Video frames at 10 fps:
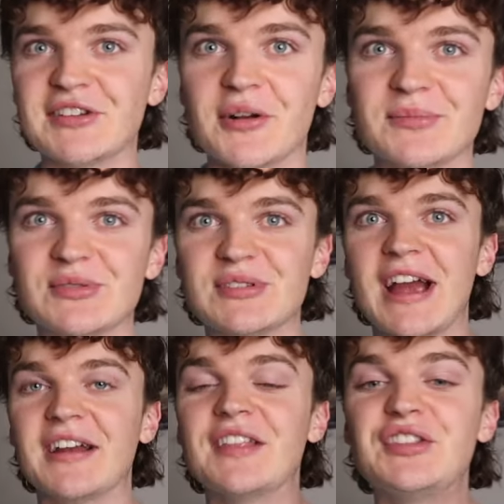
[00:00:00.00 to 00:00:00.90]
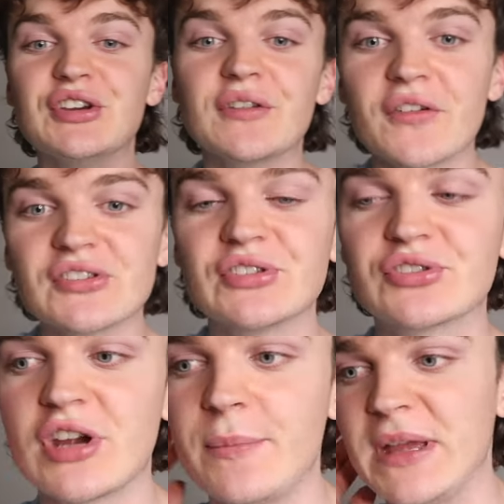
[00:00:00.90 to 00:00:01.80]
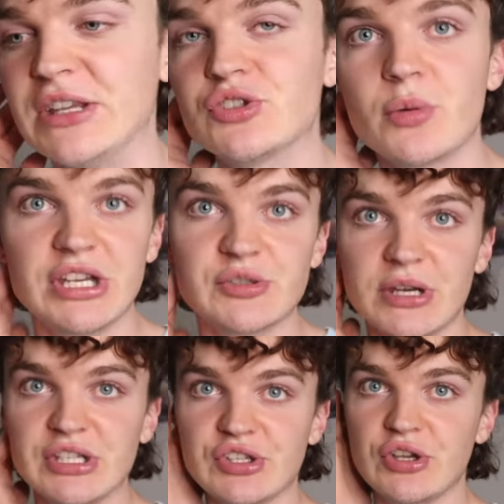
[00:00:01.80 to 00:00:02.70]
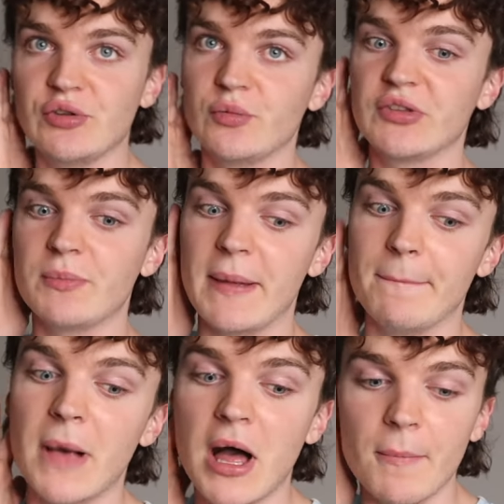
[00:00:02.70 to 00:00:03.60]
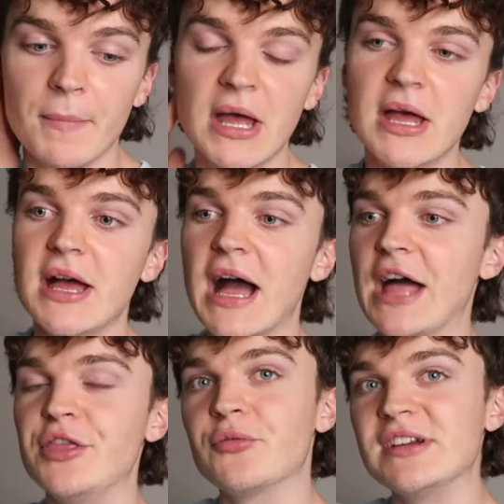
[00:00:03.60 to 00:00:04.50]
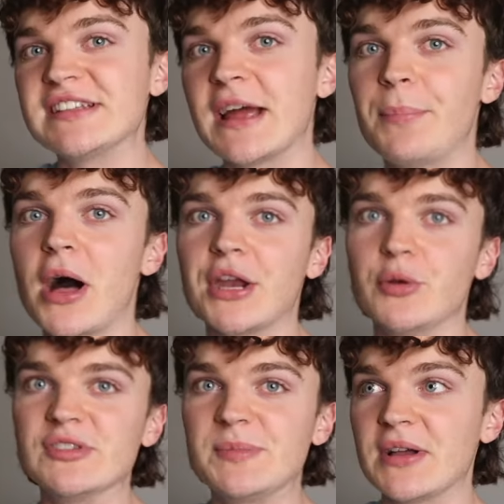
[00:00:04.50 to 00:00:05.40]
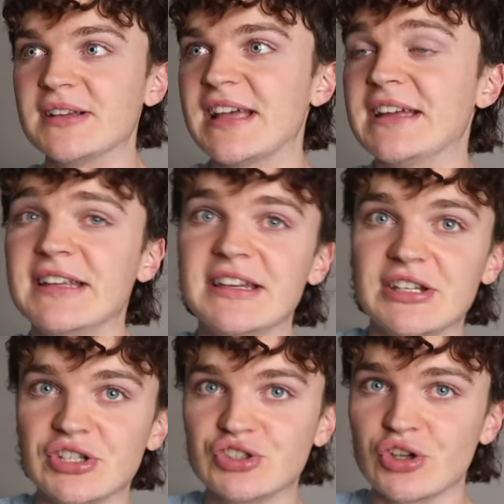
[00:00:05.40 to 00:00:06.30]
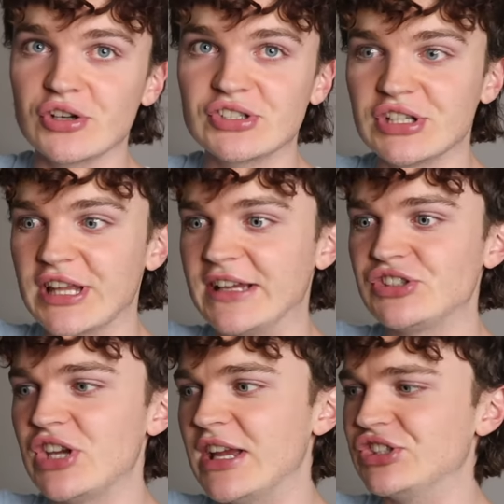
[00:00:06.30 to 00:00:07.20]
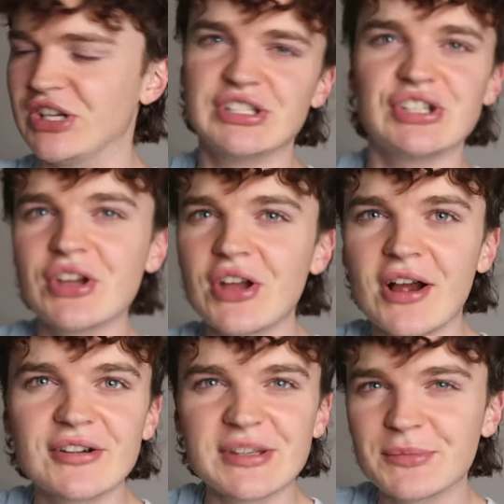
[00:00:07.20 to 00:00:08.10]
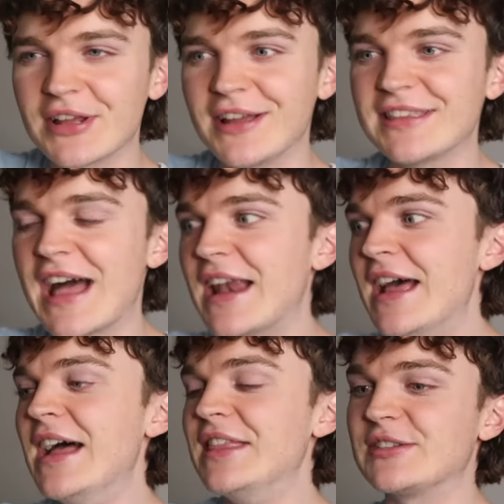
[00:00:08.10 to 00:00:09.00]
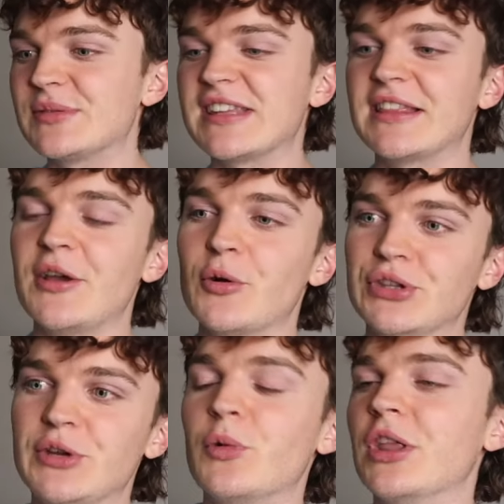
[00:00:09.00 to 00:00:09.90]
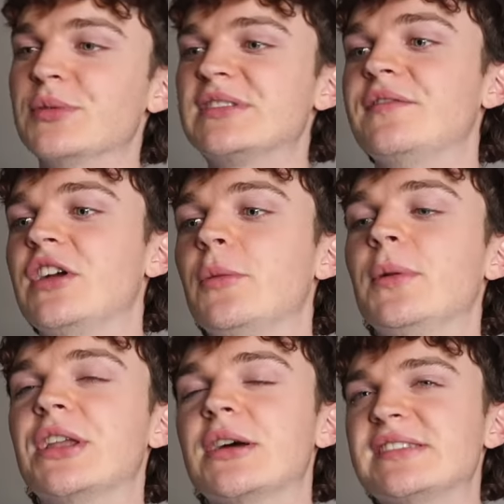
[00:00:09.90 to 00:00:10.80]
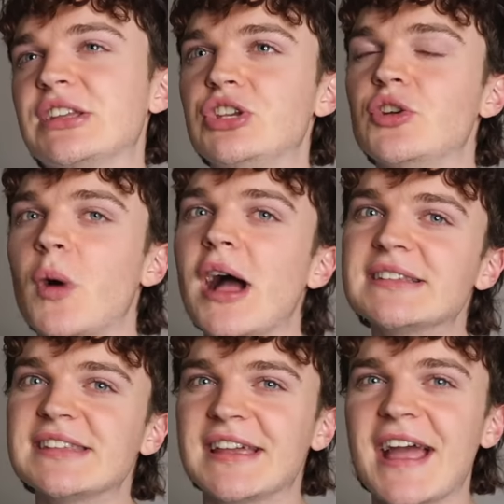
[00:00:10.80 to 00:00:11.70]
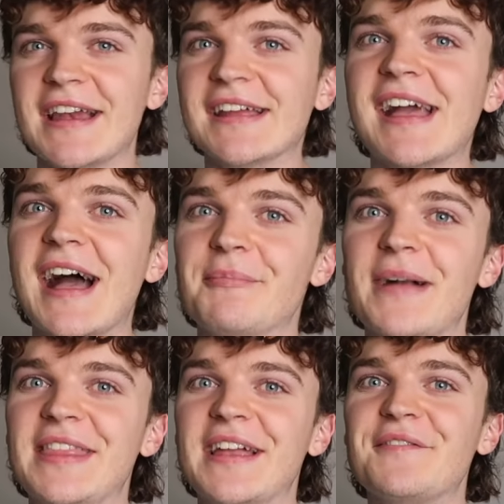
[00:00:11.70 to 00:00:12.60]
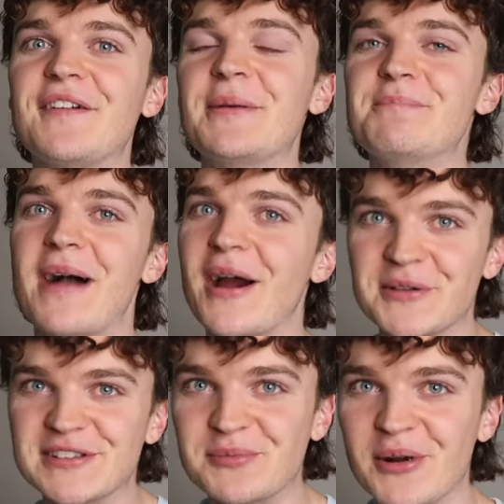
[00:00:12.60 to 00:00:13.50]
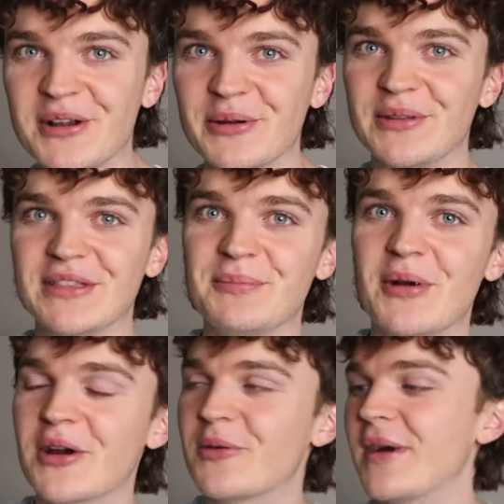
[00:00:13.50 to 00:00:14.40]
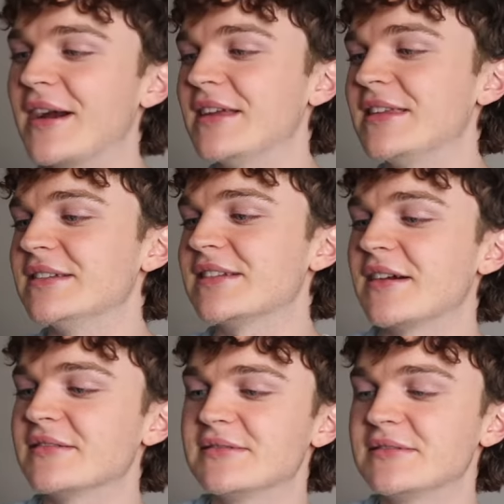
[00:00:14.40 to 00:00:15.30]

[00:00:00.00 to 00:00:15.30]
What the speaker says: talk, I'm so tired. At the Universal trip in 2022 with my mom. And the reason I bought it was because I needed a shirt to like change into or something like that. This was like the only one that was available. And I was like, you know what? It's like kind of camp. And then I felt embarrassed walking around the park wearing it the entire